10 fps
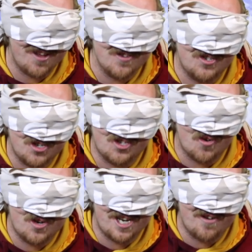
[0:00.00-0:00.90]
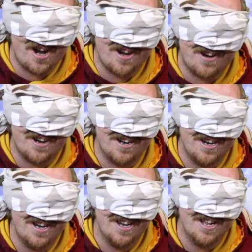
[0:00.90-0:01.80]
There's just tortilla right here.
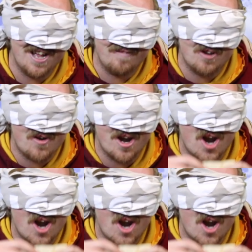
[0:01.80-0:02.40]
Okay, flip it over. There. I'm gonna go right